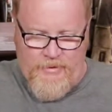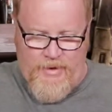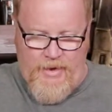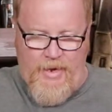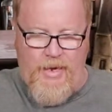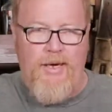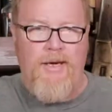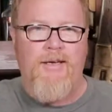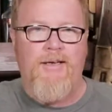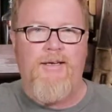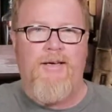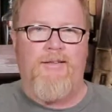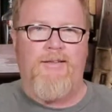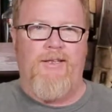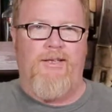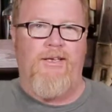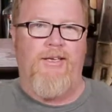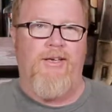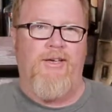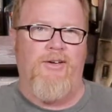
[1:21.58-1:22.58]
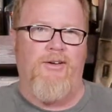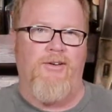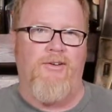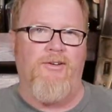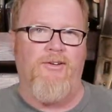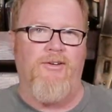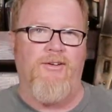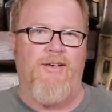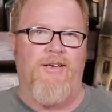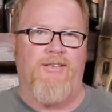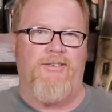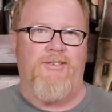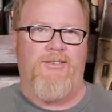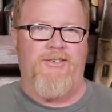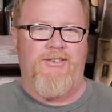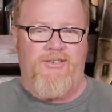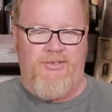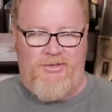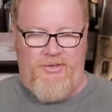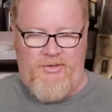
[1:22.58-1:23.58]
and got the gear, got the
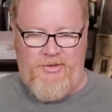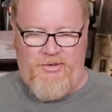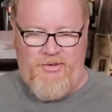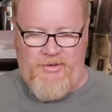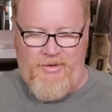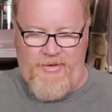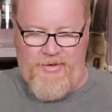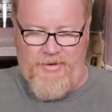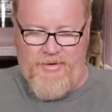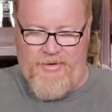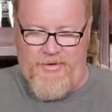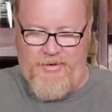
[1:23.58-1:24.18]
shirt,